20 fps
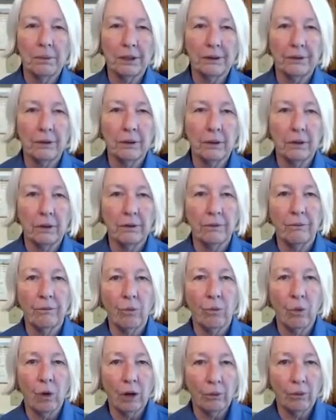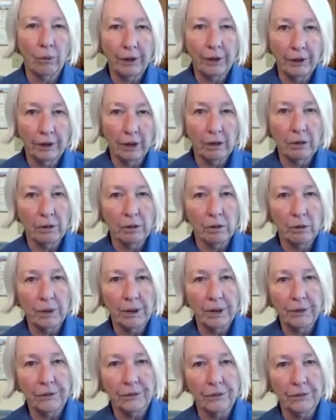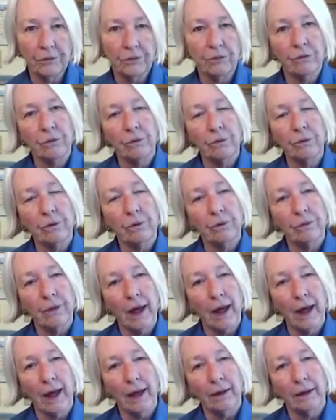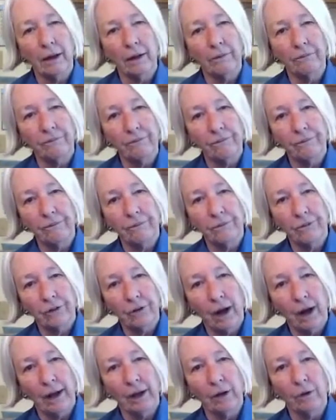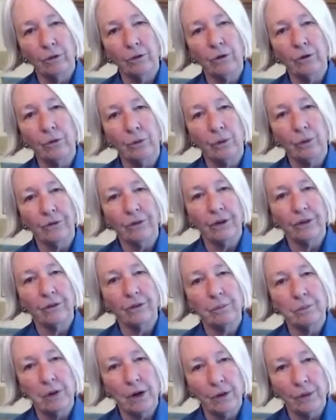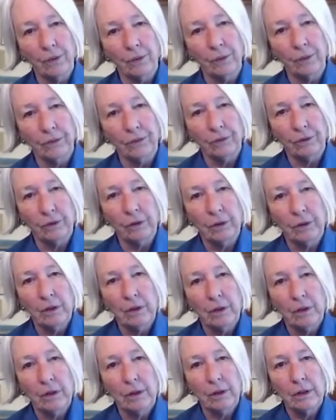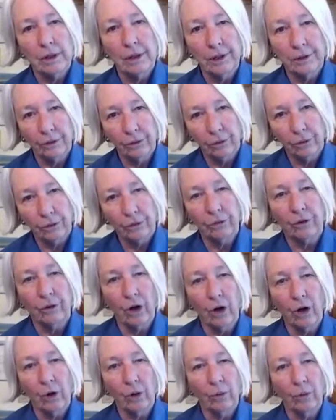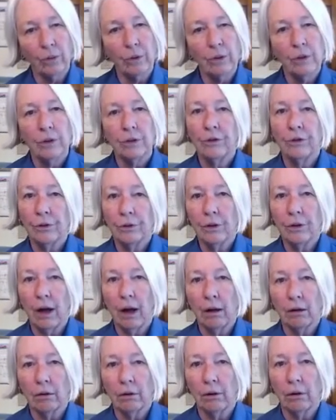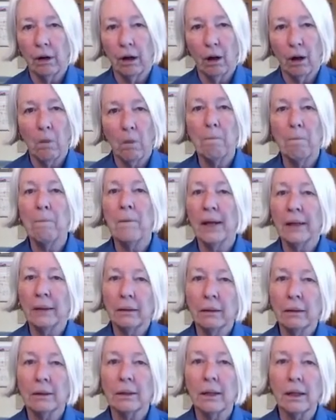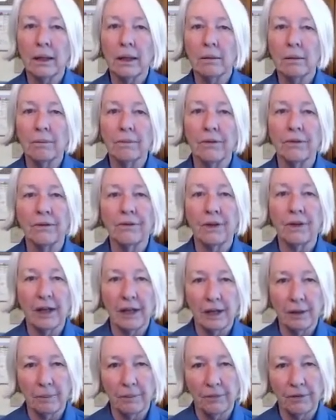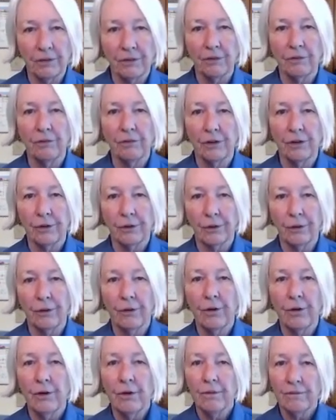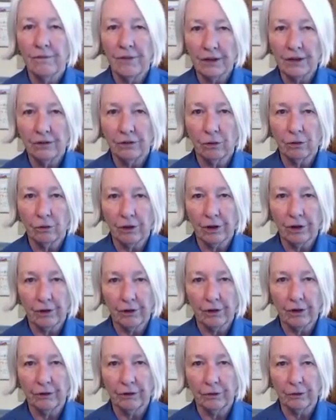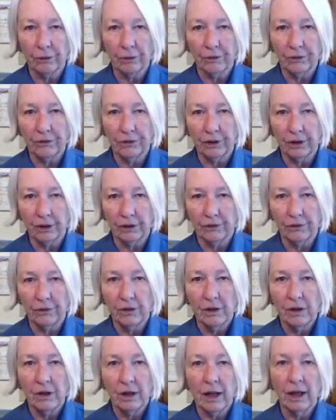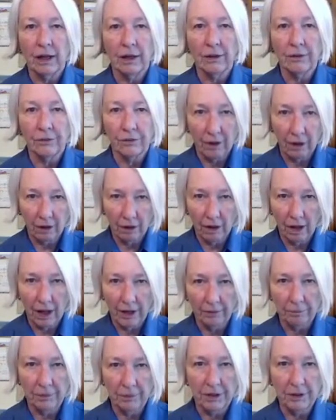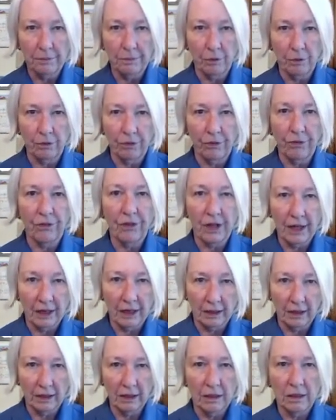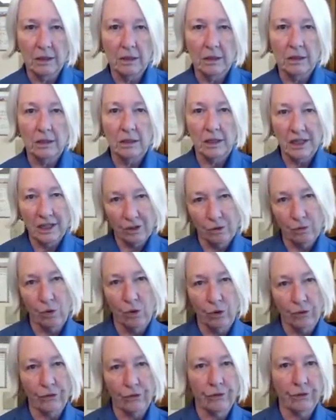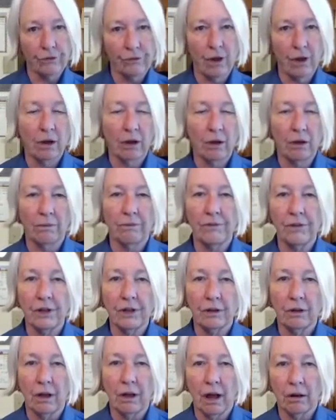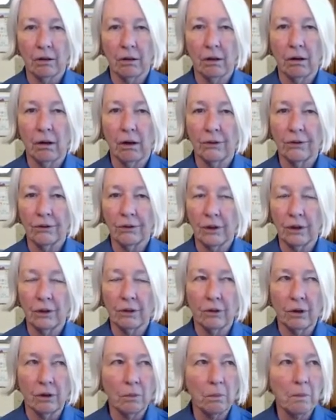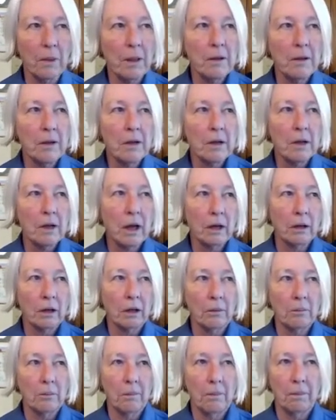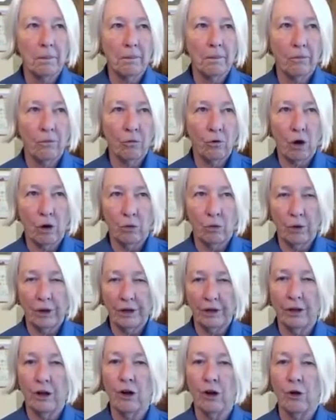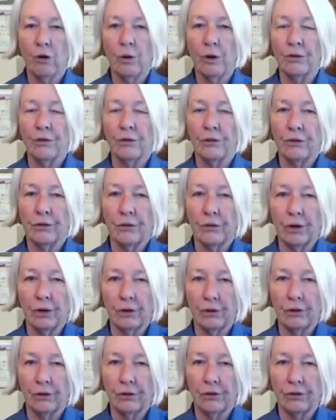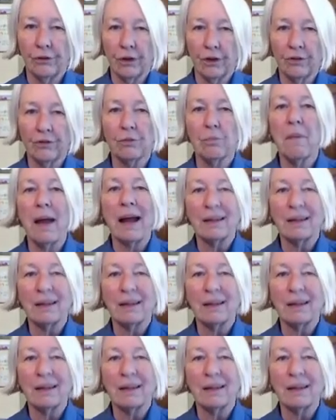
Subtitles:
but what we know is that a child who was exposed in utero to alcohol may not have the same severe facial characteristics as a lot of people think equals fetal alcohol syndrome. What we know is there's a